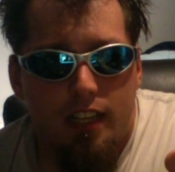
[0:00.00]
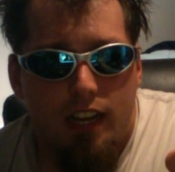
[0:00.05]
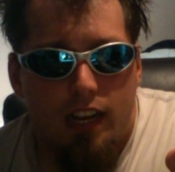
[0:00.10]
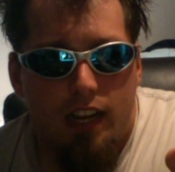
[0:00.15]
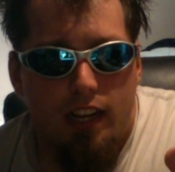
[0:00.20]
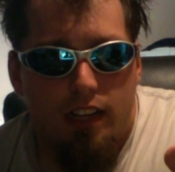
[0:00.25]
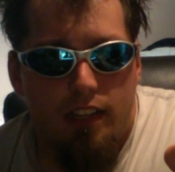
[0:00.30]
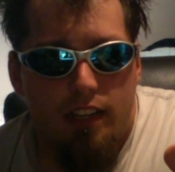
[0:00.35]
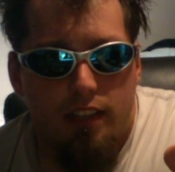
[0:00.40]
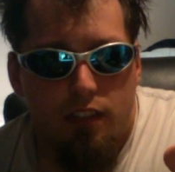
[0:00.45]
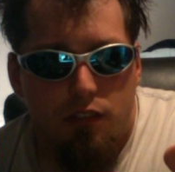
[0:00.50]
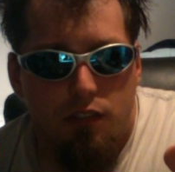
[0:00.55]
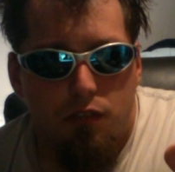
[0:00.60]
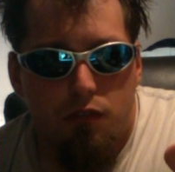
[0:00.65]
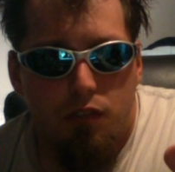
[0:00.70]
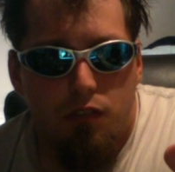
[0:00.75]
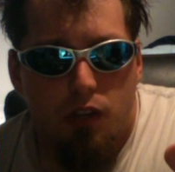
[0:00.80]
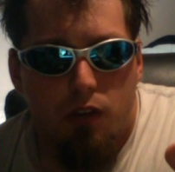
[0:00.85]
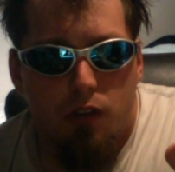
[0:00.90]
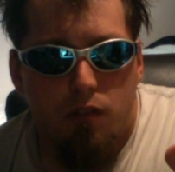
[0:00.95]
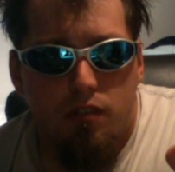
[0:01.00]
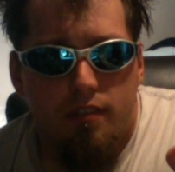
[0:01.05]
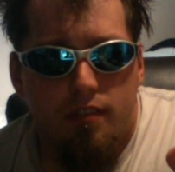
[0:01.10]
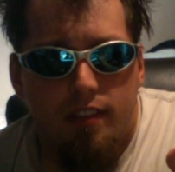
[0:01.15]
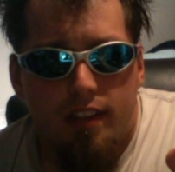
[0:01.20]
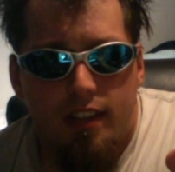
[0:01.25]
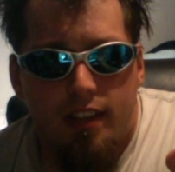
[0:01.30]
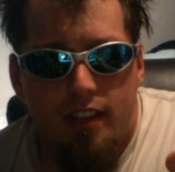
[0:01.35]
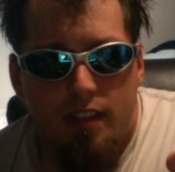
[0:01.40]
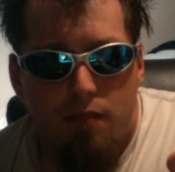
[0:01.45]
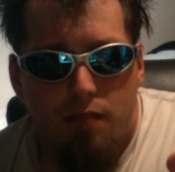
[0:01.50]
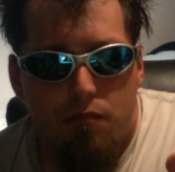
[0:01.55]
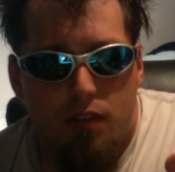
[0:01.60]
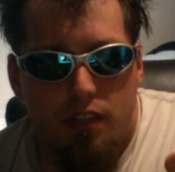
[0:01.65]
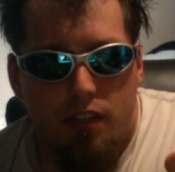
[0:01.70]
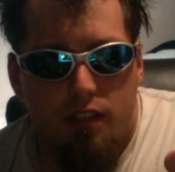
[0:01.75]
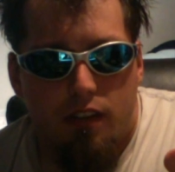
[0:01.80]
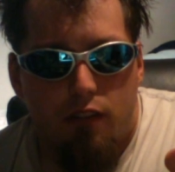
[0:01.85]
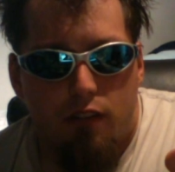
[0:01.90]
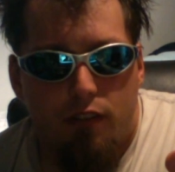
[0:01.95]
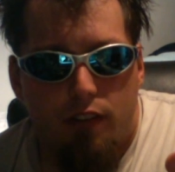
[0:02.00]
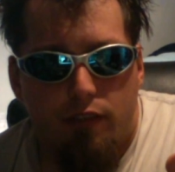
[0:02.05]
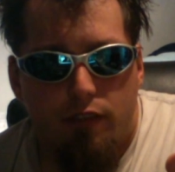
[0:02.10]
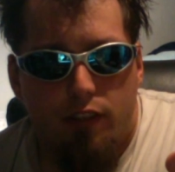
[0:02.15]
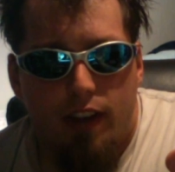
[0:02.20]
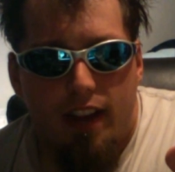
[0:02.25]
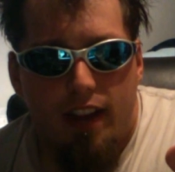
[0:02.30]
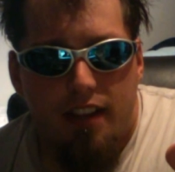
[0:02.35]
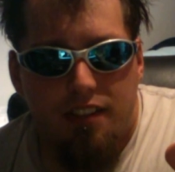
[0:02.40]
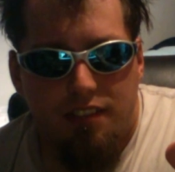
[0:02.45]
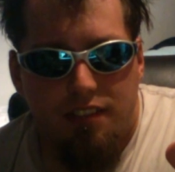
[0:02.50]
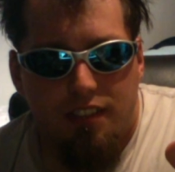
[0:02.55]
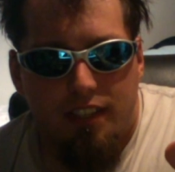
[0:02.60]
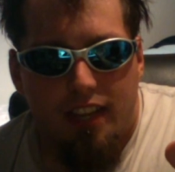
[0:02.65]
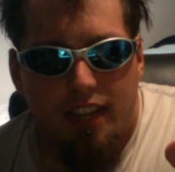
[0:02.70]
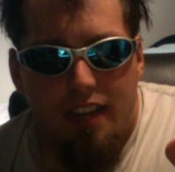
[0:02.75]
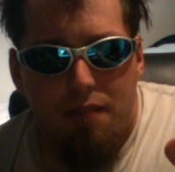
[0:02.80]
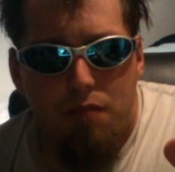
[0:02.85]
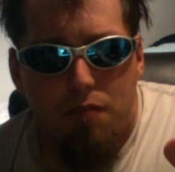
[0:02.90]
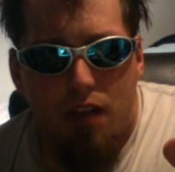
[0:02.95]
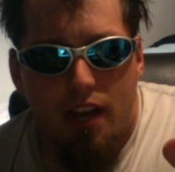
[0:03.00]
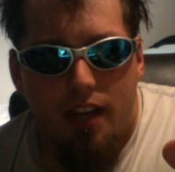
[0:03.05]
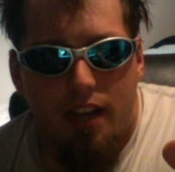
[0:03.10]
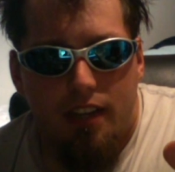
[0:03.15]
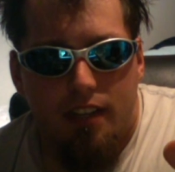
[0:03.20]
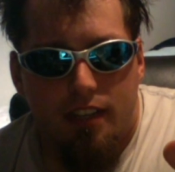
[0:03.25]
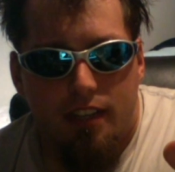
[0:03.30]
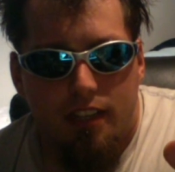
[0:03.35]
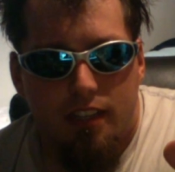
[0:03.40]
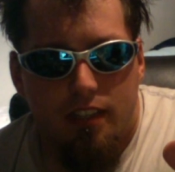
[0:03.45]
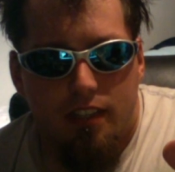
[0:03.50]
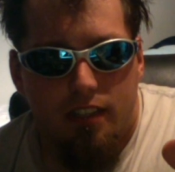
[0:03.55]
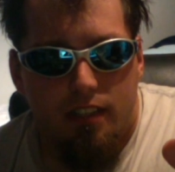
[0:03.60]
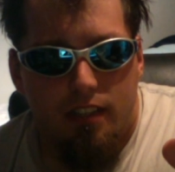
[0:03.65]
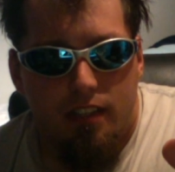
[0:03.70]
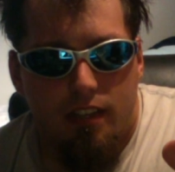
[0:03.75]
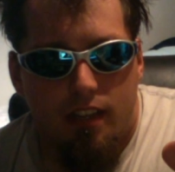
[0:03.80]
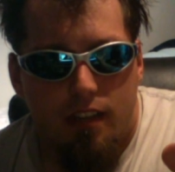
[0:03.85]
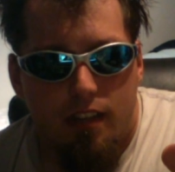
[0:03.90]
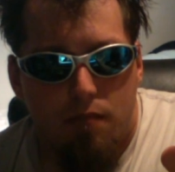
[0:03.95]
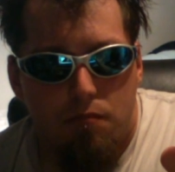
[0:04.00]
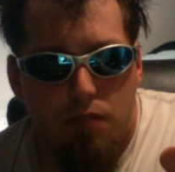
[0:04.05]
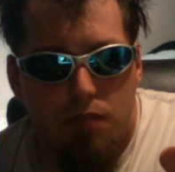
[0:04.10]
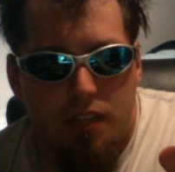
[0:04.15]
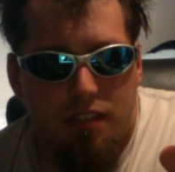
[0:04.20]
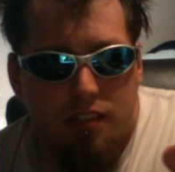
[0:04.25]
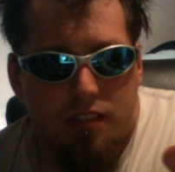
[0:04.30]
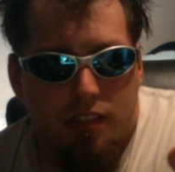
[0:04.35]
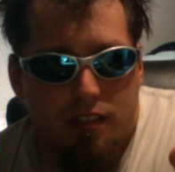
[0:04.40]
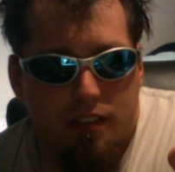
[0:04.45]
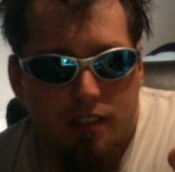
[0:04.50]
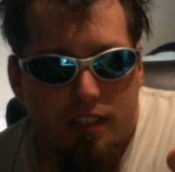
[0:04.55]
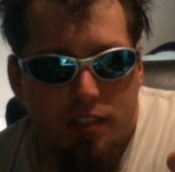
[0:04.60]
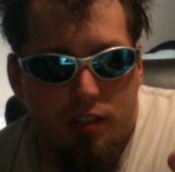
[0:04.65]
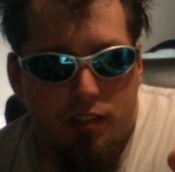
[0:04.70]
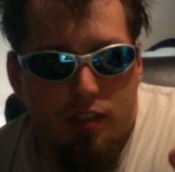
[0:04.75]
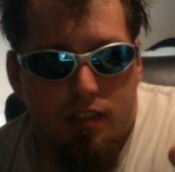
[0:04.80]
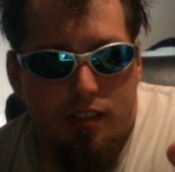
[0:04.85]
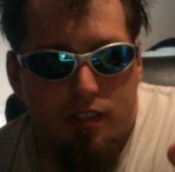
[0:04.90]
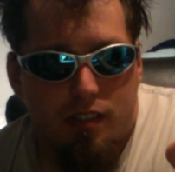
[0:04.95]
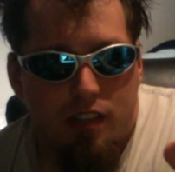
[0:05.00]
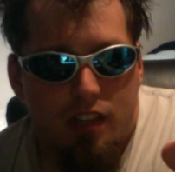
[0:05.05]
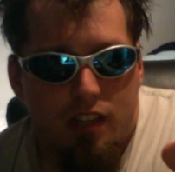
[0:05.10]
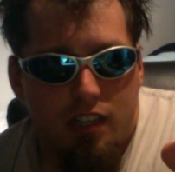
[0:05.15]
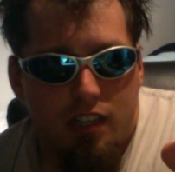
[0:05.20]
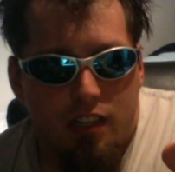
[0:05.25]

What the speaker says: and the 2 toads, but whoever has the gamepad can basically just